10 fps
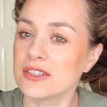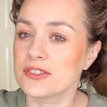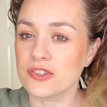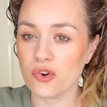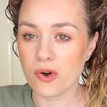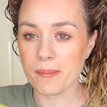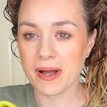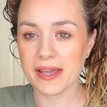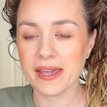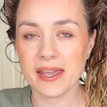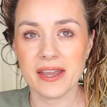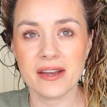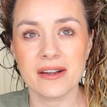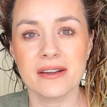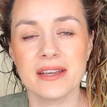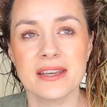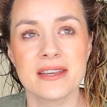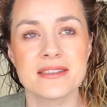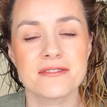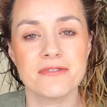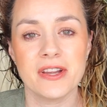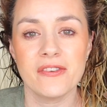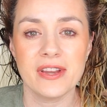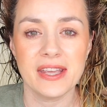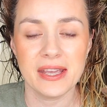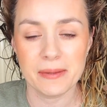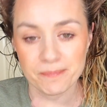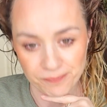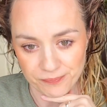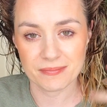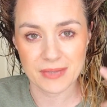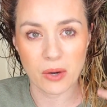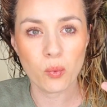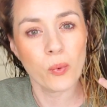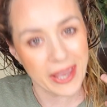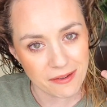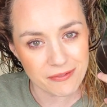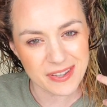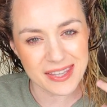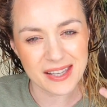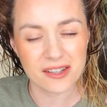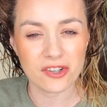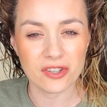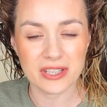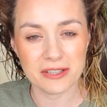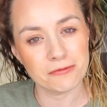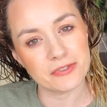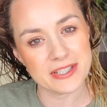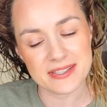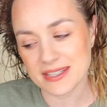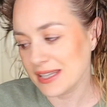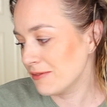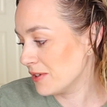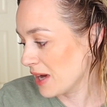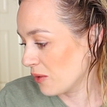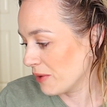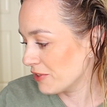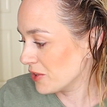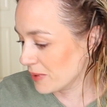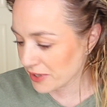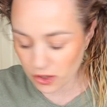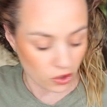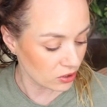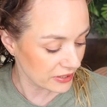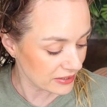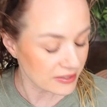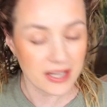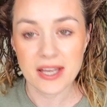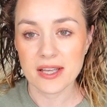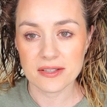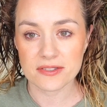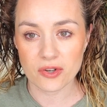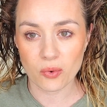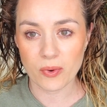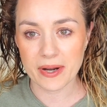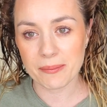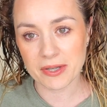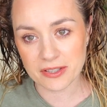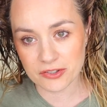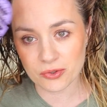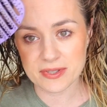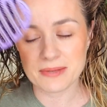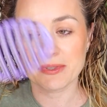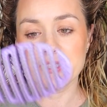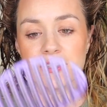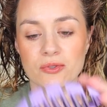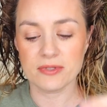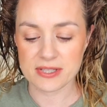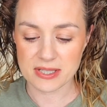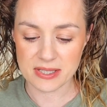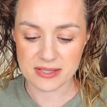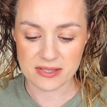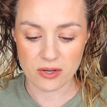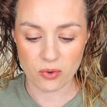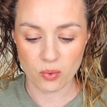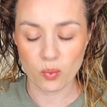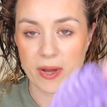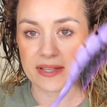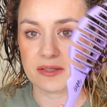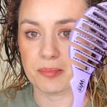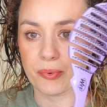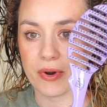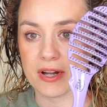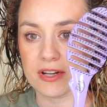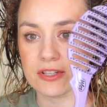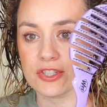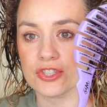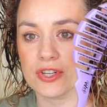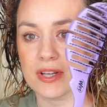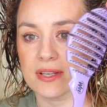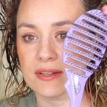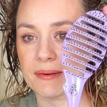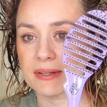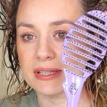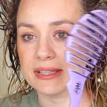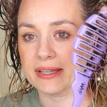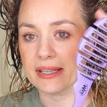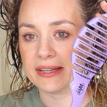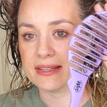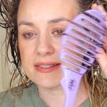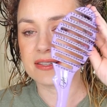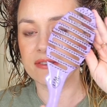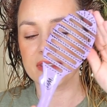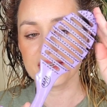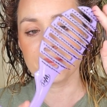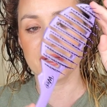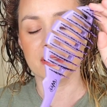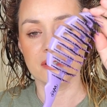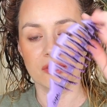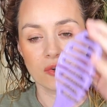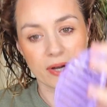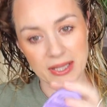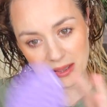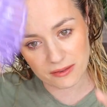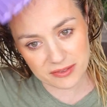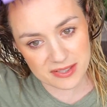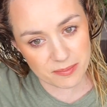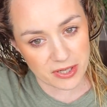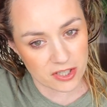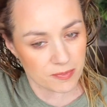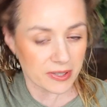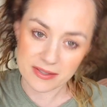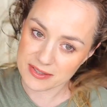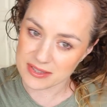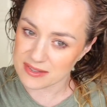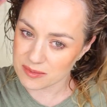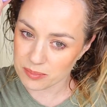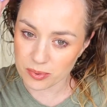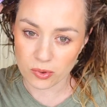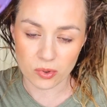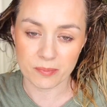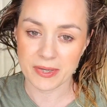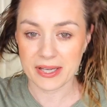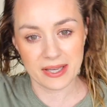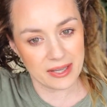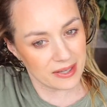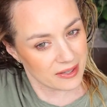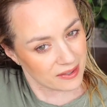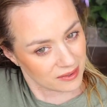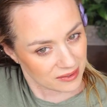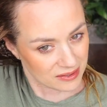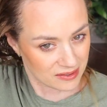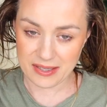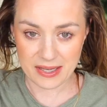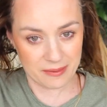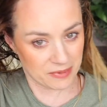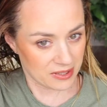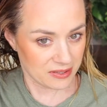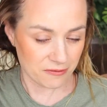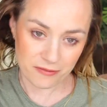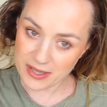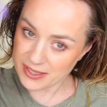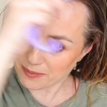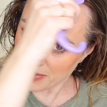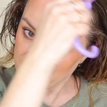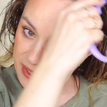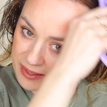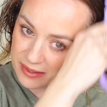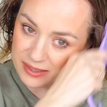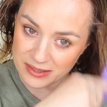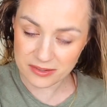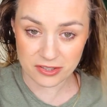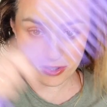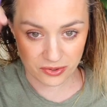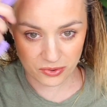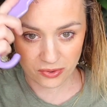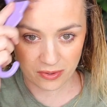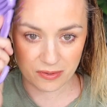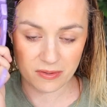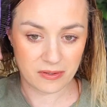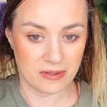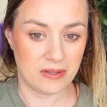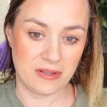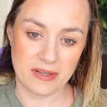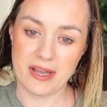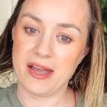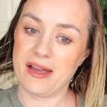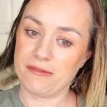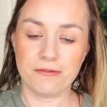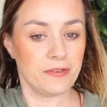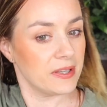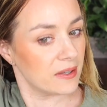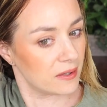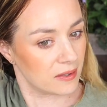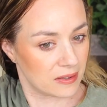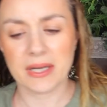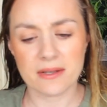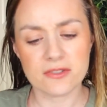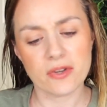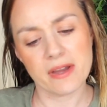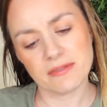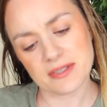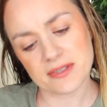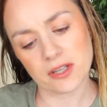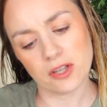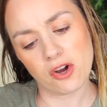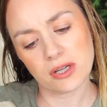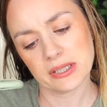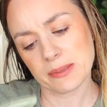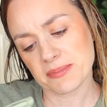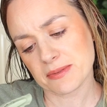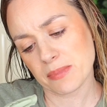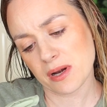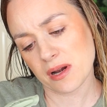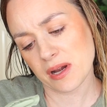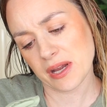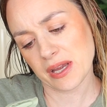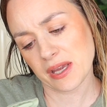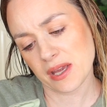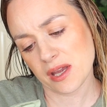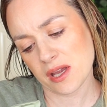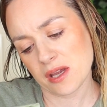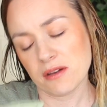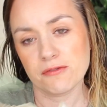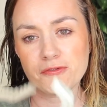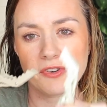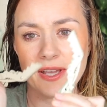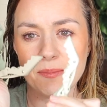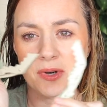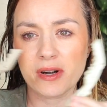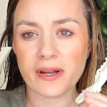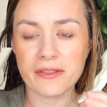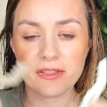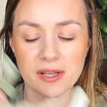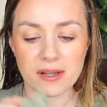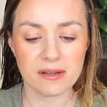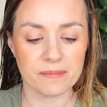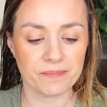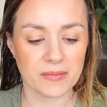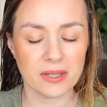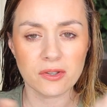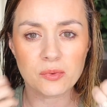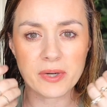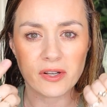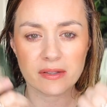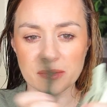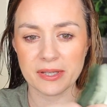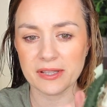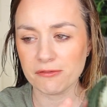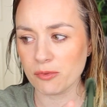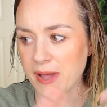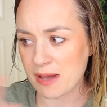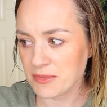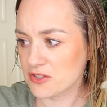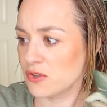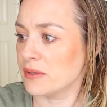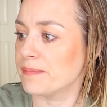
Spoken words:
So my hair is very wavy, curly, frizzy, however you want to call it. So what I'm going to do is I'm going to use this wet brush. I'm going to link, like I said, everything below. I love this brush because it doesn't pull my hair. And I'm going to divide my hair into half here. I also have this claw clips by Framer. I don't know where I got them. I think from Amazon.